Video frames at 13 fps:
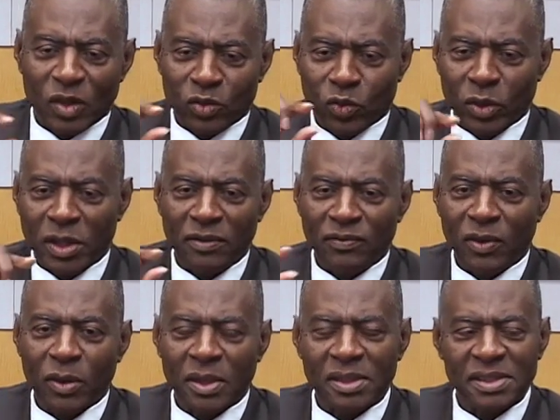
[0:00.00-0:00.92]

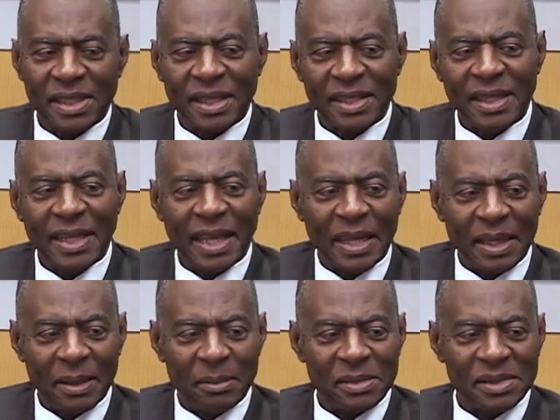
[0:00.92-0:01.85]
24 consecutive
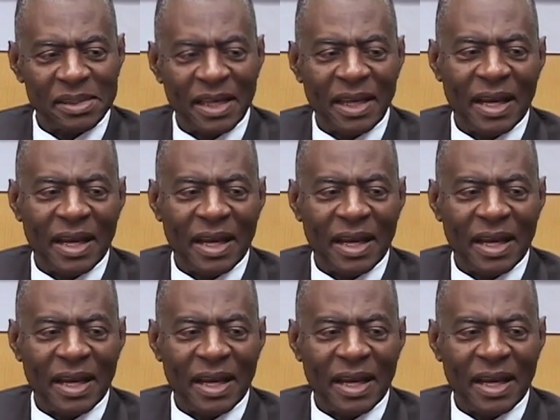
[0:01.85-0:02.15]
games,